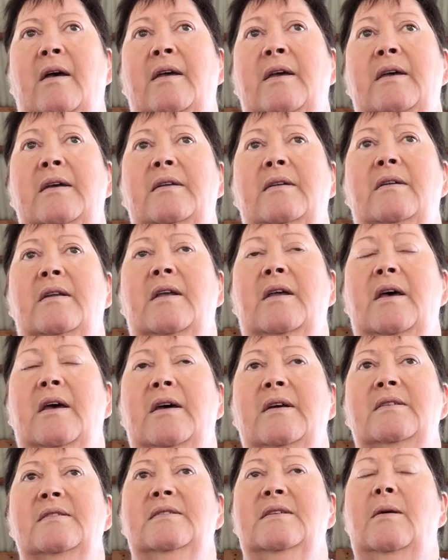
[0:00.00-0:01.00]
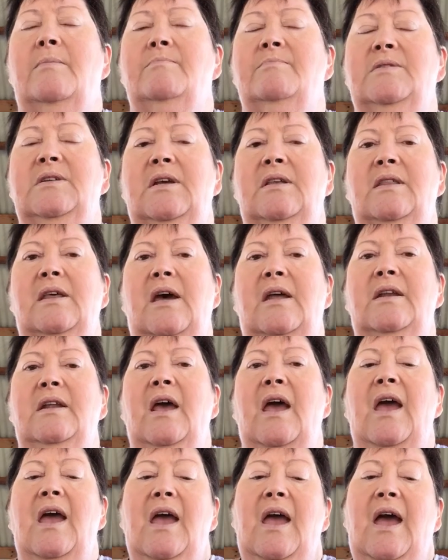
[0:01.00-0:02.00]
in accepting that
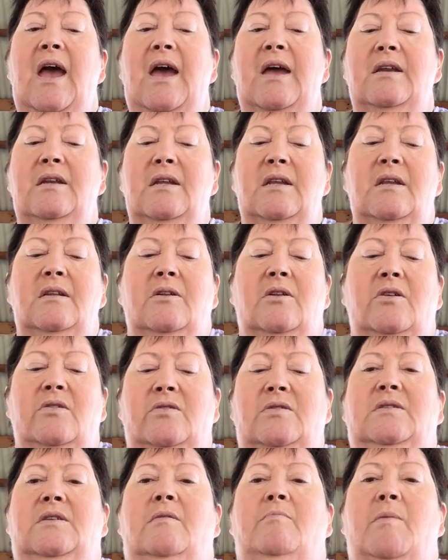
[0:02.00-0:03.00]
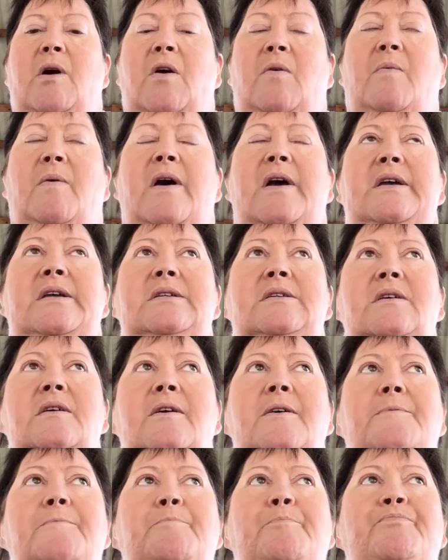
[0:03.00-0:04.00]
and in losing my weight.
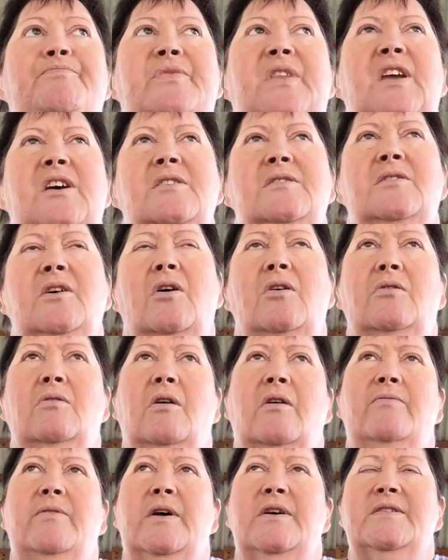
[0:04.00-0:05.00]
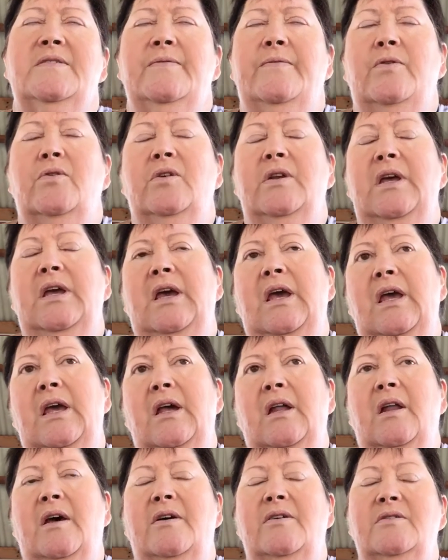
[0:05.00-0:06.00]
So I've lost 40
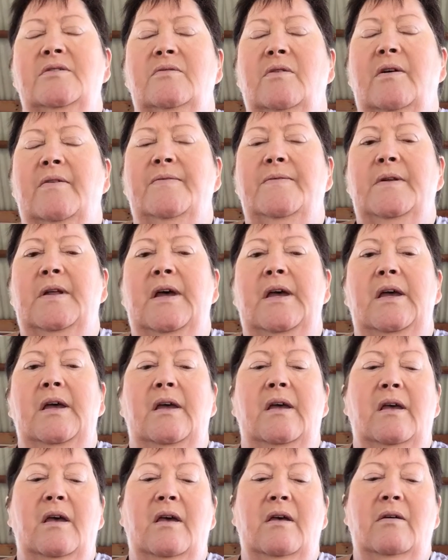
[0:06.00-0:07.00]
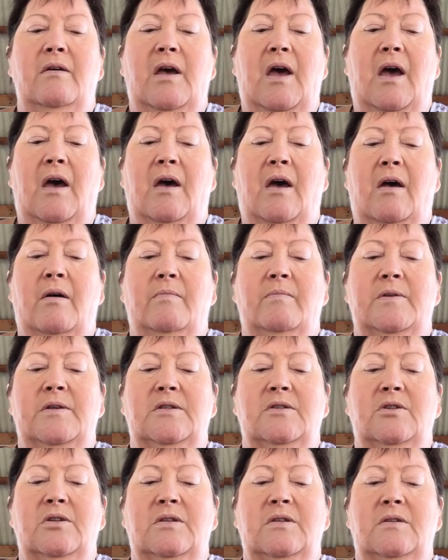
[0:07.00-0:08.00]
kilos roughly,
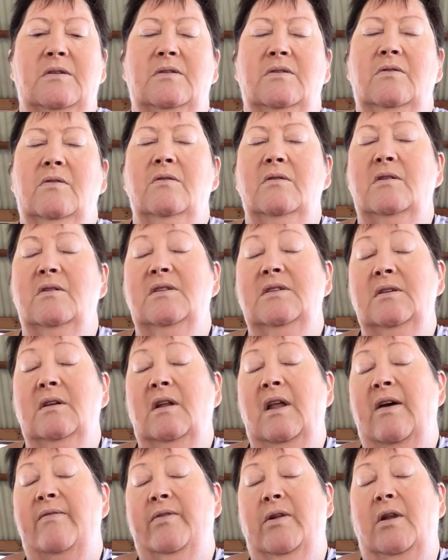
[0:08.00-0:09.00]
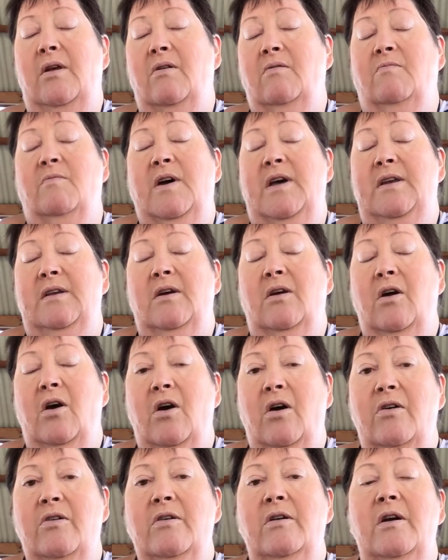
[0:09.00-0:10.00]
which is good. I still have a long way to
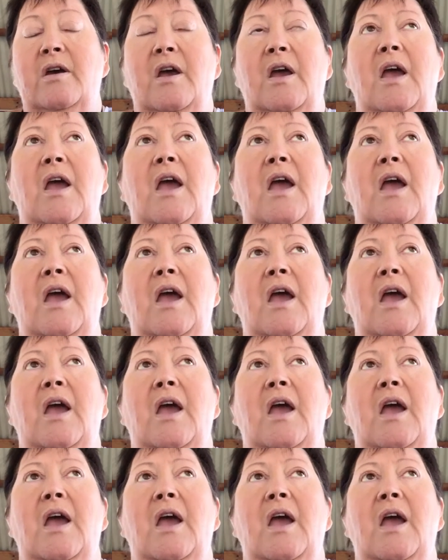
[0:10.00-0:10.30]
go.